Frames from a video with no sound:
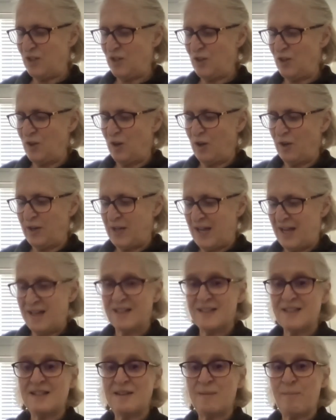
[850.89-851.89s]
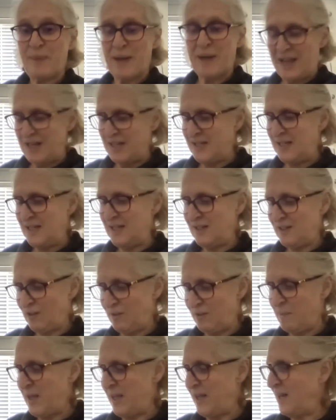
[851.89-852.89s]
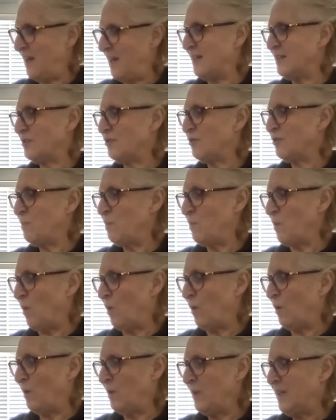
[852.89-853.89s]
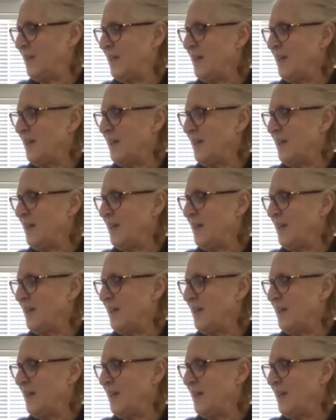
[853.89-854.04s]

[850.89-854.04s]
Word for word: Hugo counts the paintings on my classroom wall,